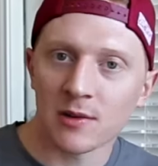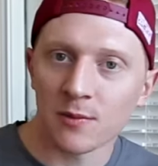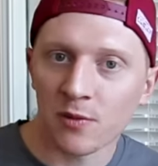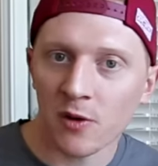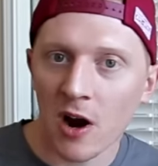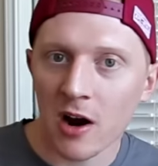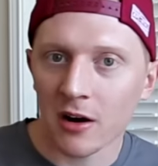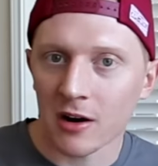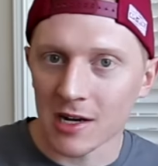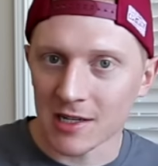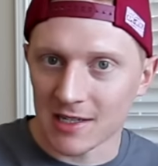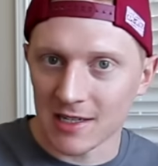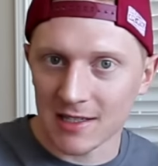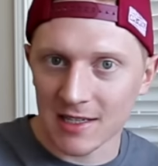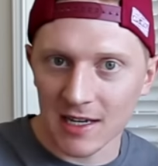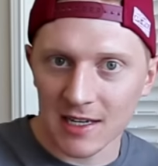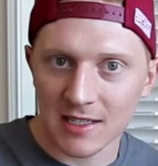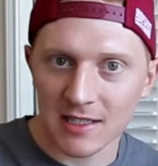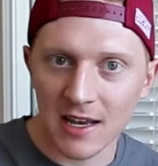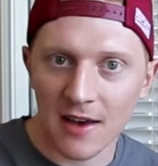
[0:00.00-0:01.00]
some progress. He's
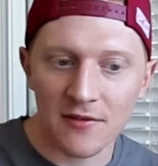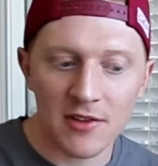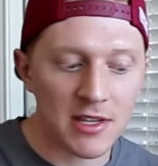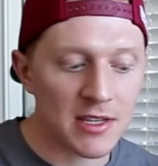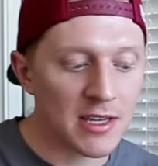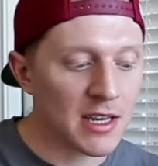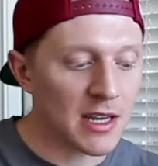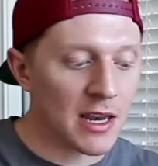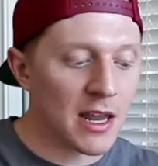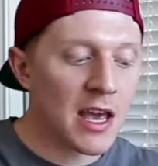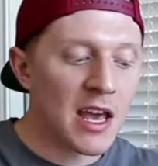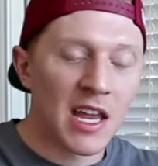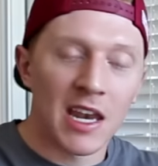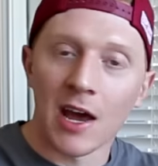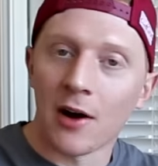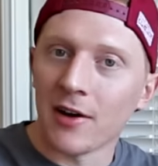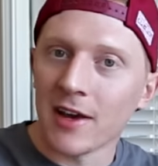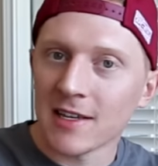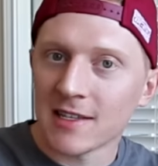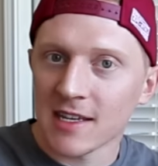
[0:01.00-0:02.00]
at a 17.
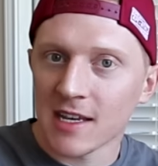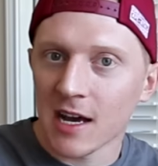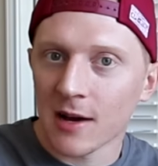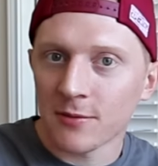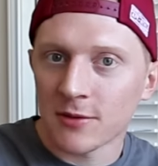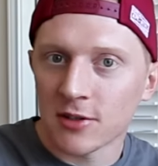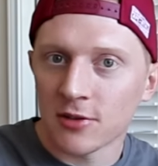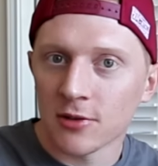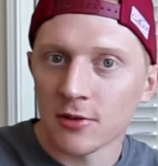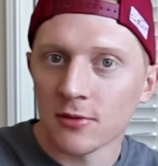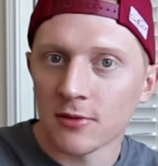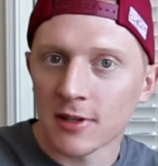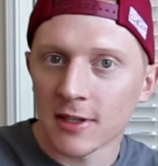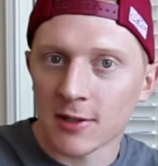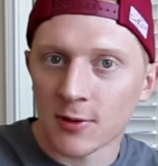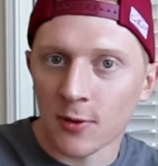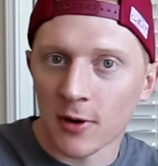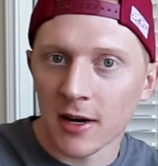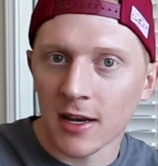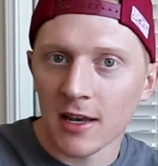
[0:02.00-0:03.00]
Now, is he up to the
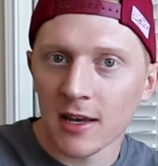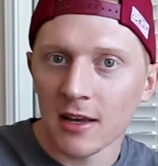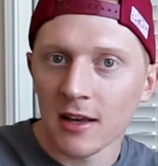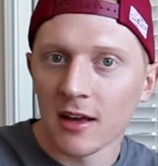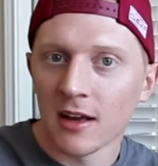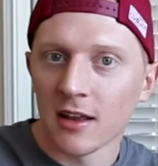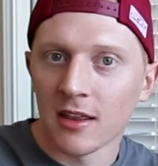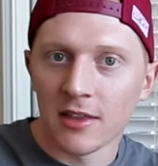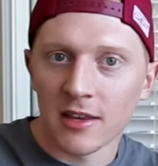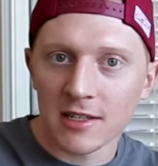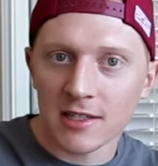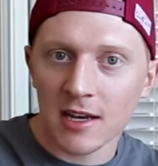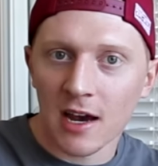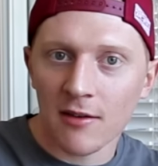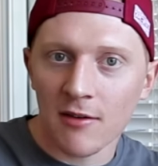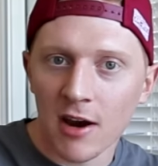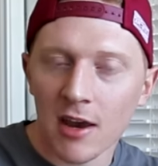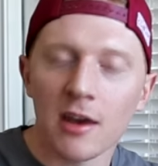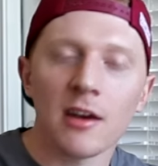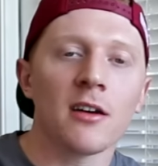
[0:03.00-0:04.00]
20? This guy
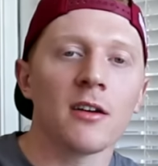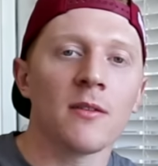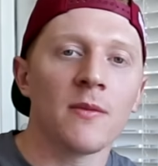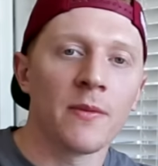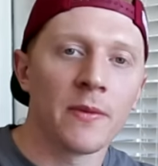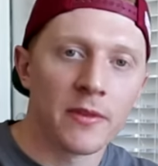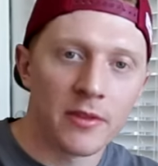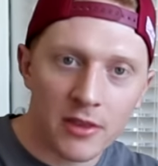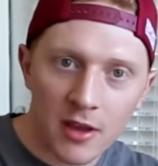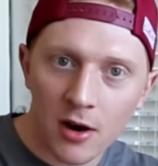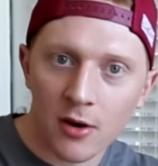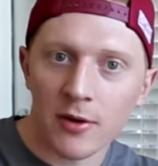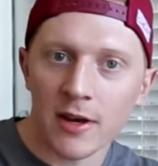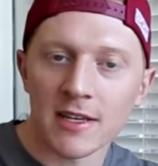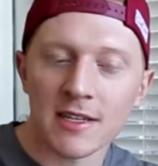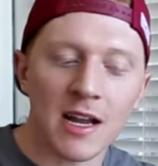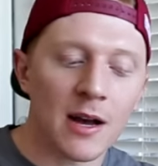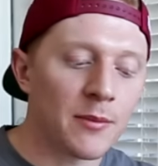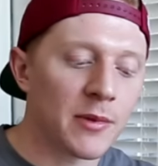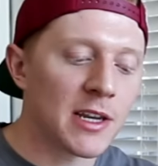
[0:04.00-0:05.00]
right here? No,
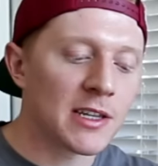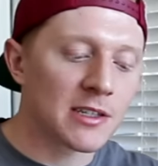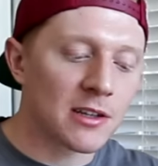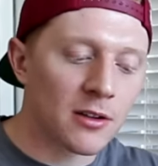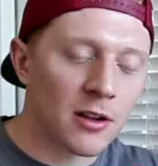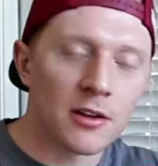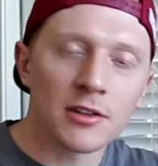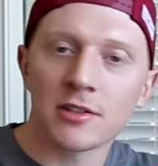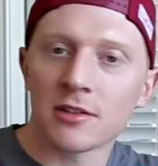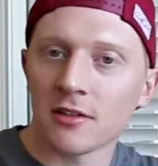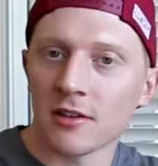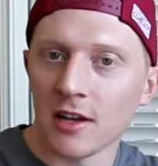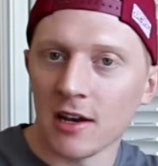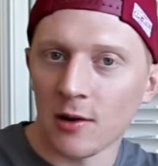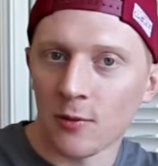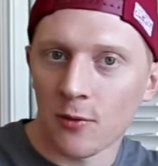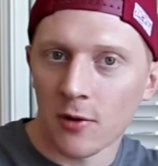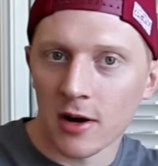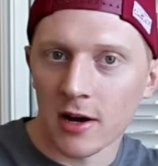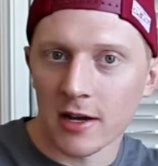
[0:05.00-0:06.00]
he's not, but he's closer than
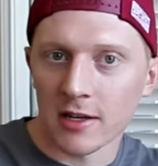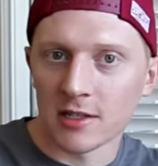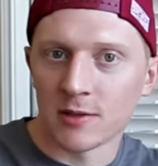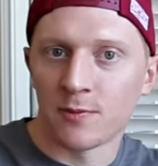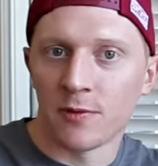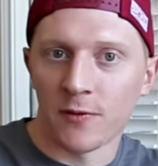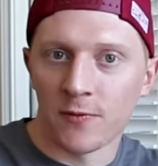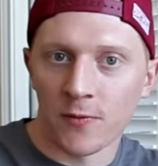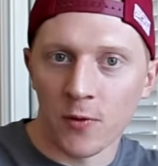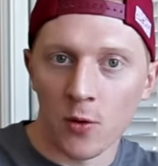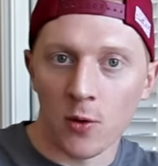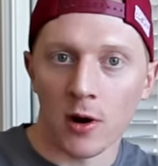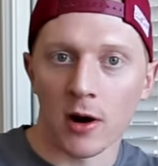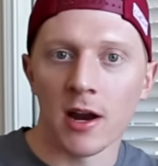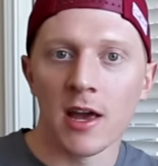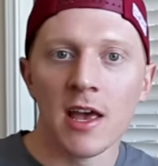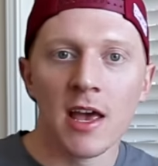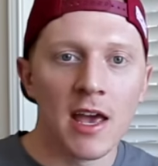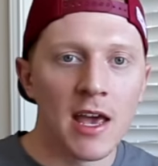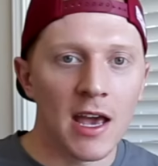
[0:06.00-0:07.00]
he was
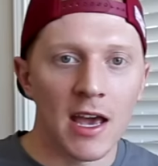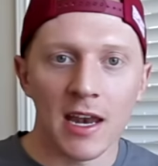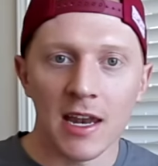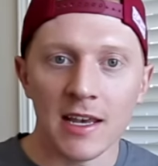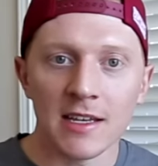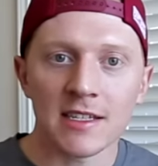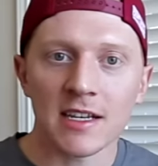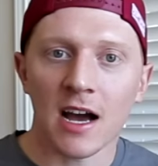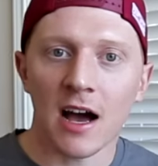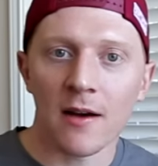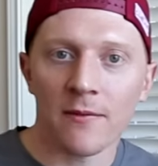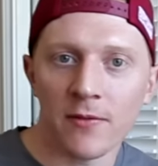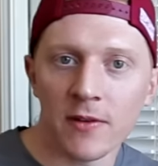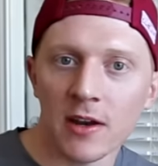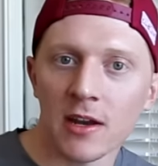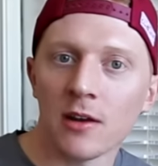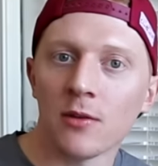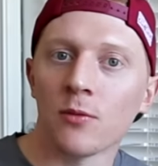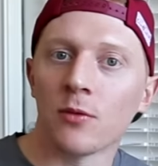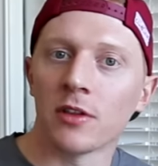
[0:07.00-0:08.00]
before. And he's
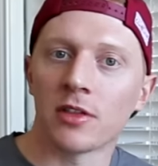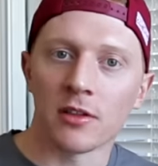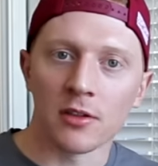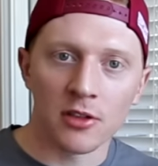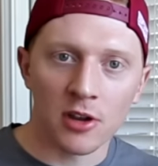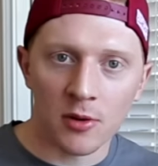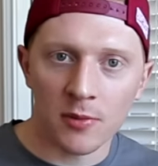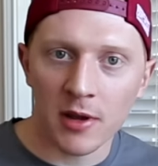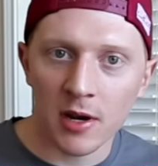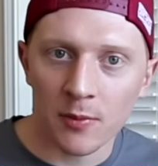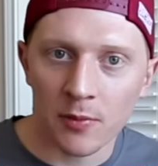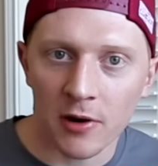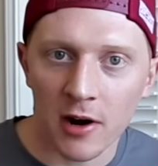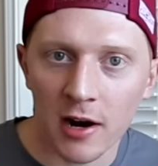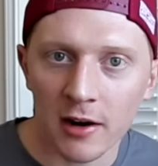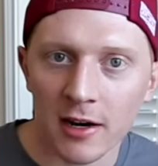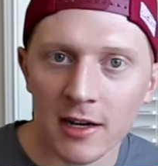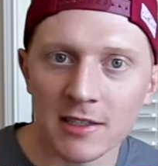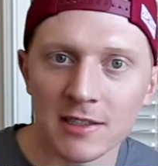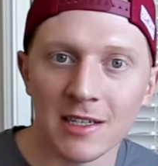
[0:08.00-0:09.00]
confident with the little bit of
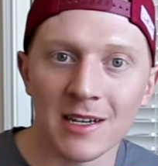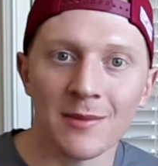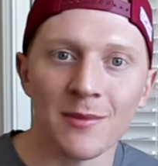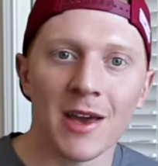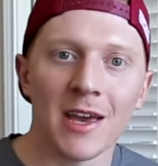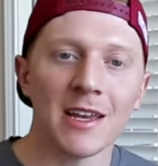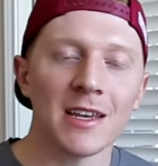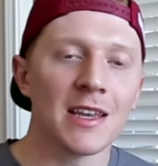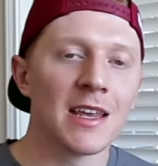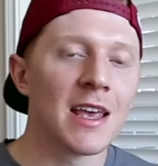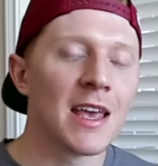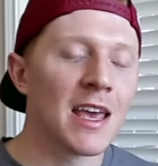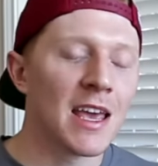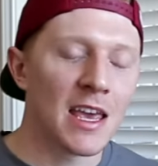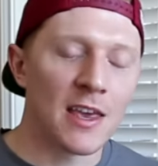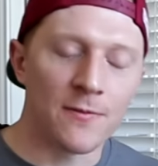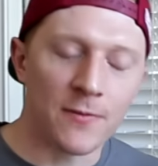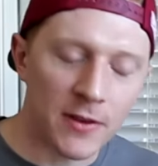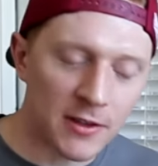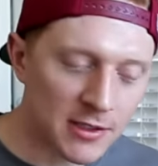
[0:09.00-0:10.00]
progress that he made.
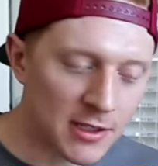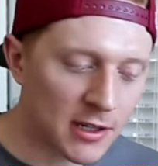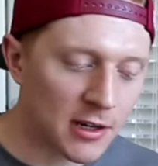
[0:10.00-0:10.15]
He feels